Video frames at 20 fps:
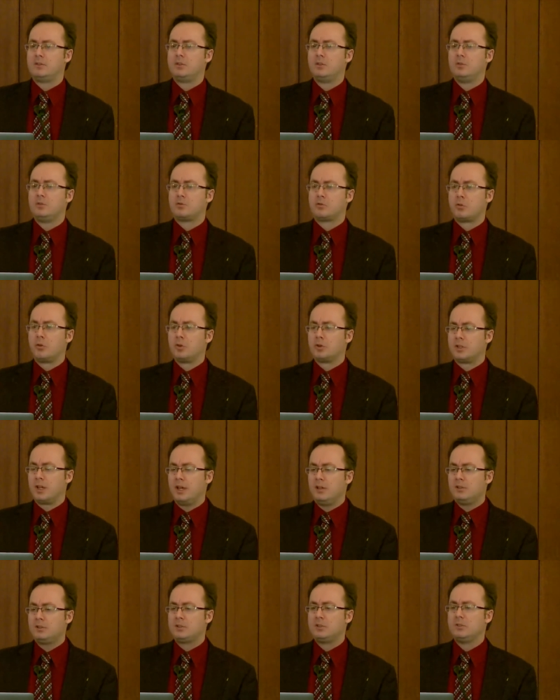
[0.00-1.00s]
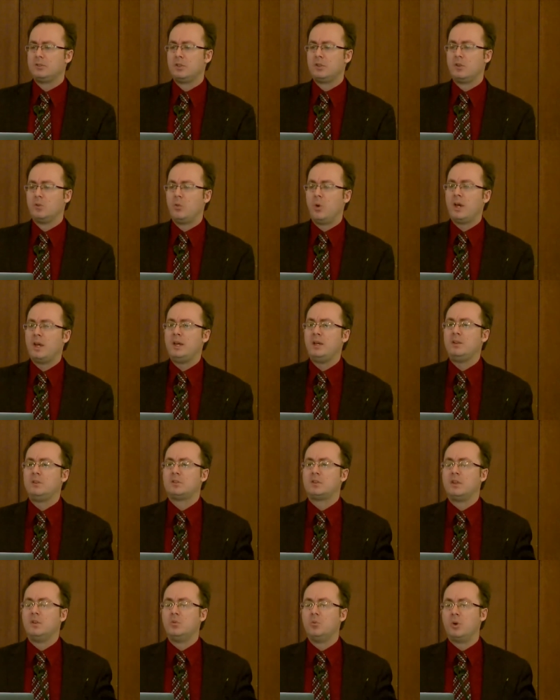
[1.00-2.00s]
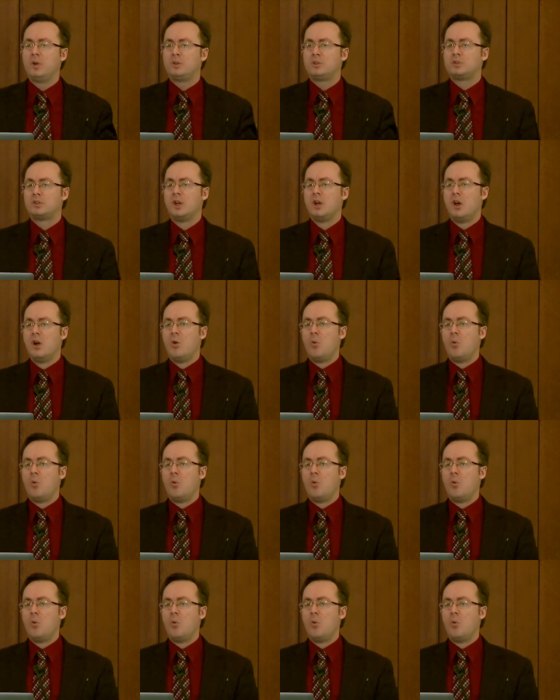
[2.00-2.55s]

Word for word: to draw attention to the ways in which,